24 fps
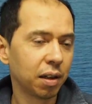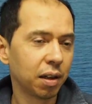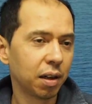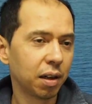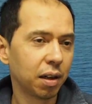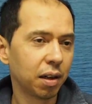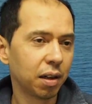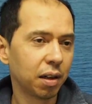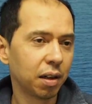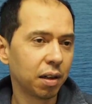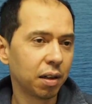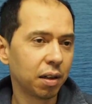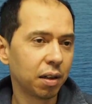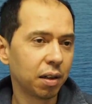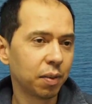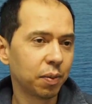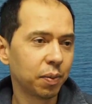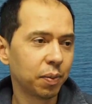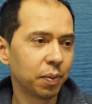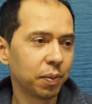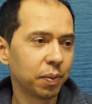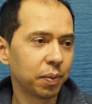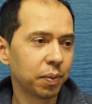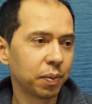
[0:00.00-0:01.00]

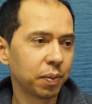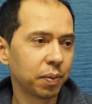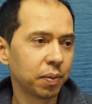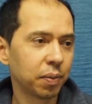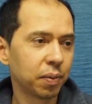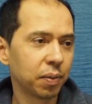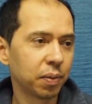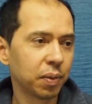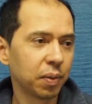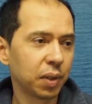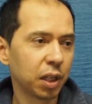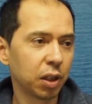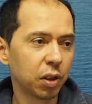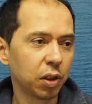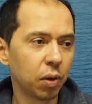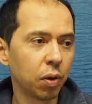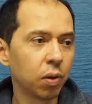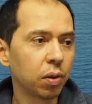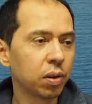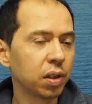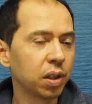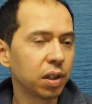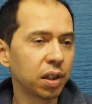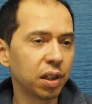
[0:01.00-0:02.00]
um, uh,
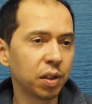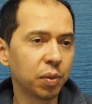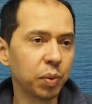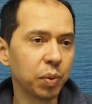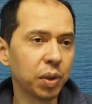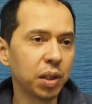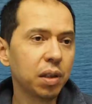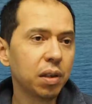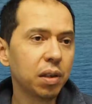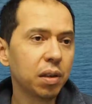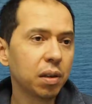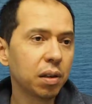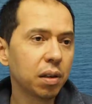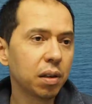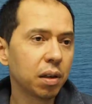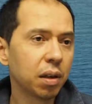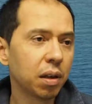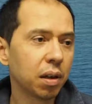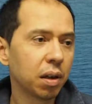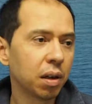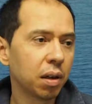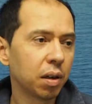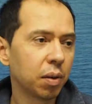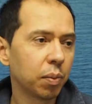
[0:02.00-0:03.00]
older than me
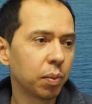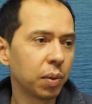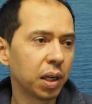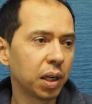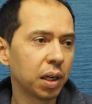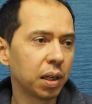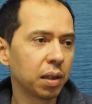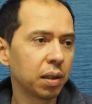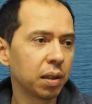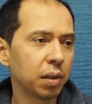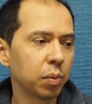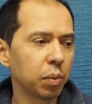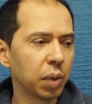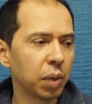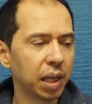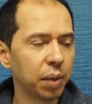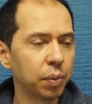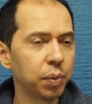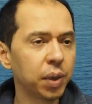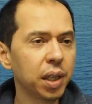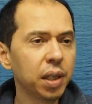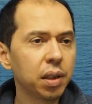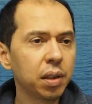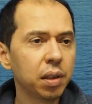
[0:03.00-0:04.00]
by, by a
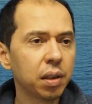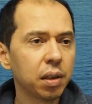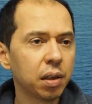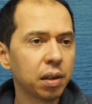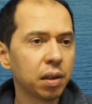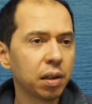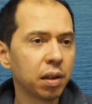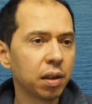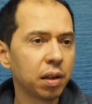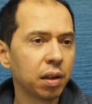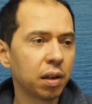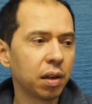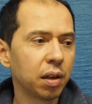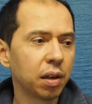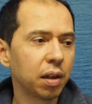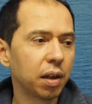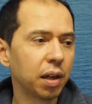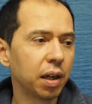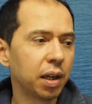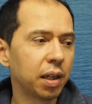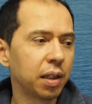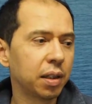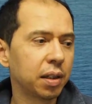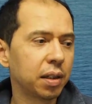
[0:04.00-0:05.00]
bit,
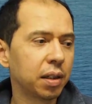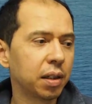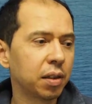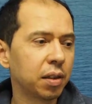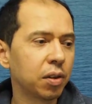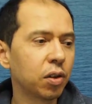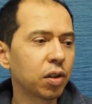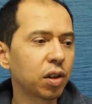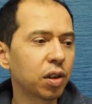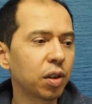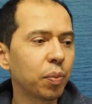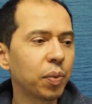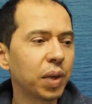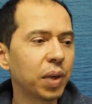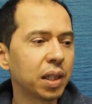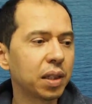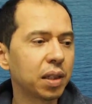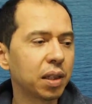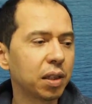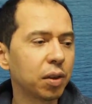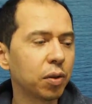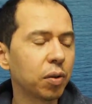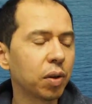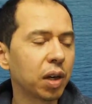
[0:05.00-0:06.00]
and uh, not a man
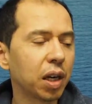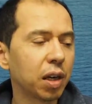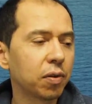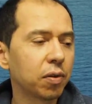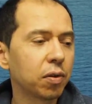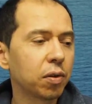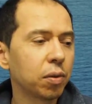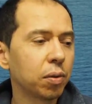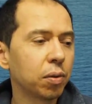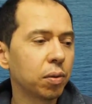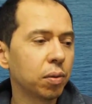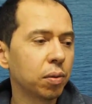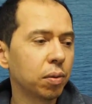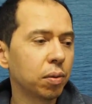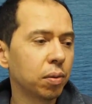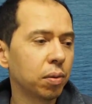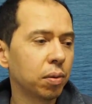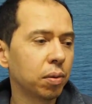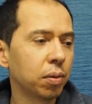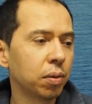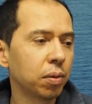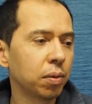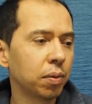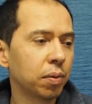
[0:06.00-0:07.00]
that you have
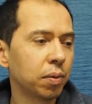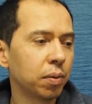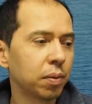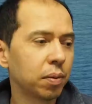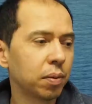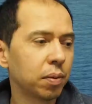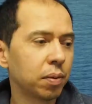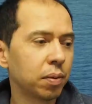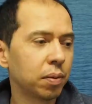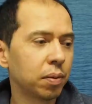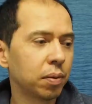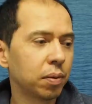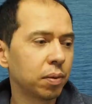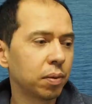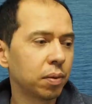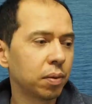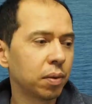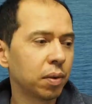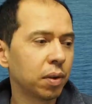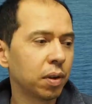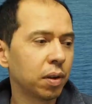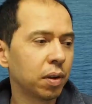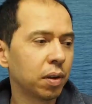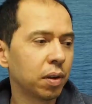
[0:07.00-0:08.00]
to
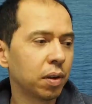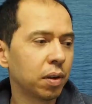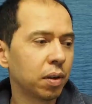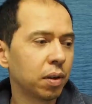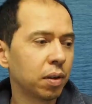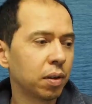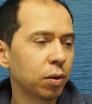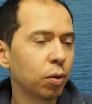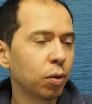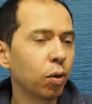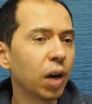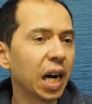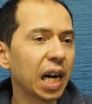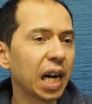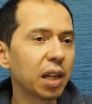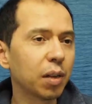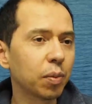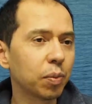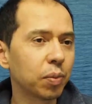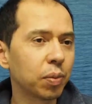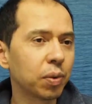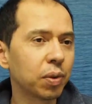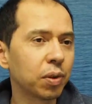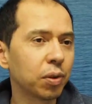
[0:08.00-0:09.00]
to
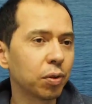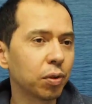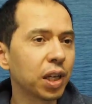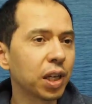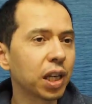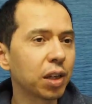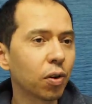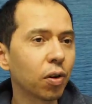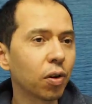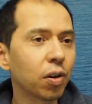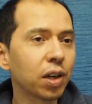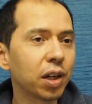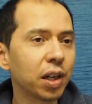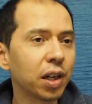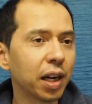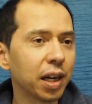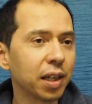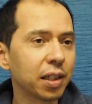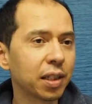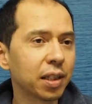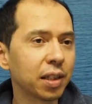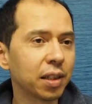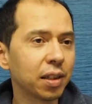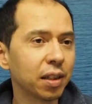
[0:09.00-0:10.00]
help to get
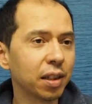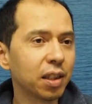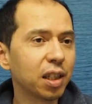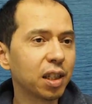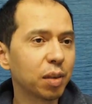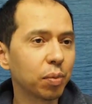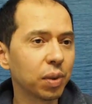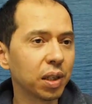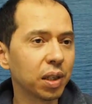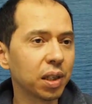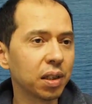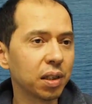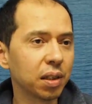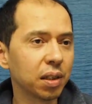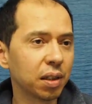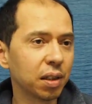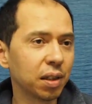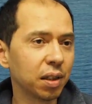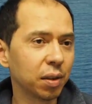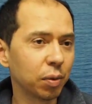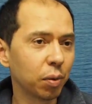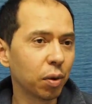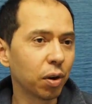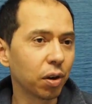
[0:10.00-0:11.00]
organized and disciplined
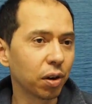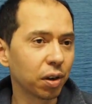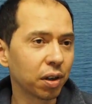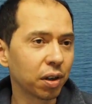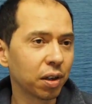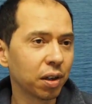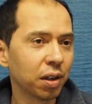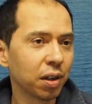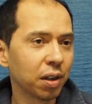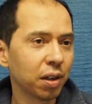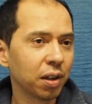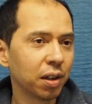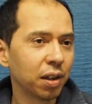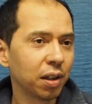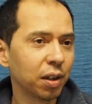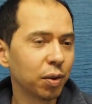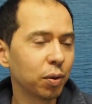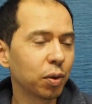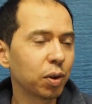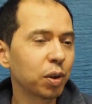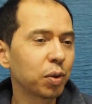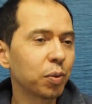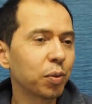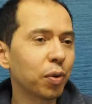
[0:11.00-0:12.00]
in work. It
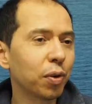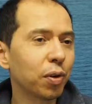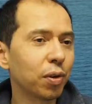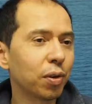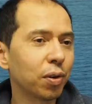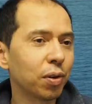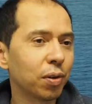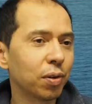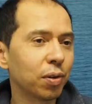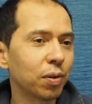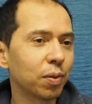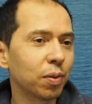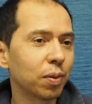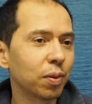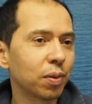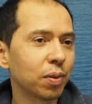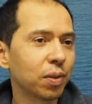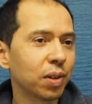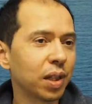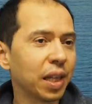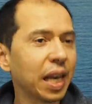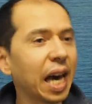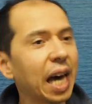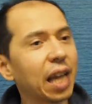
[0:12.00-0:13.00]
was more
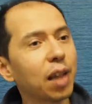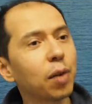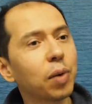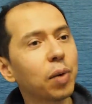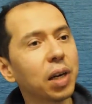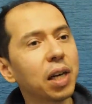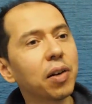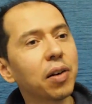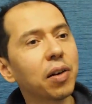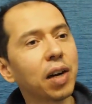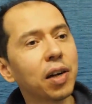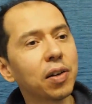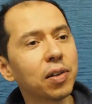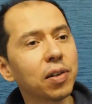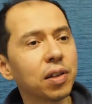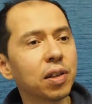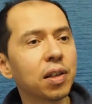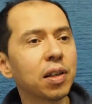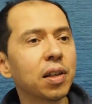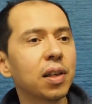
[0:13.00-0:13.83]
the other way around.